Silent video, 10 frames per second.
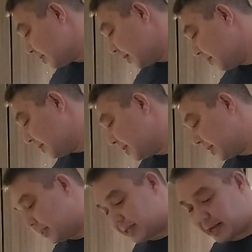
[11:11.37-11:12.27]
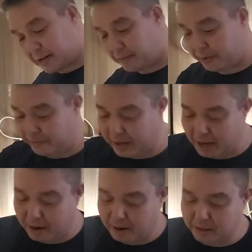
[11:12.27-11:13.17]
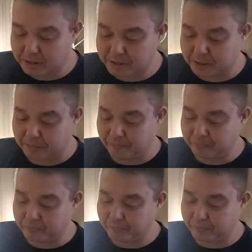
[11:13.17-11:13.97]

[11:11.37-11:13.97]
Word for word: Sean Woodson taking him. We've got Artem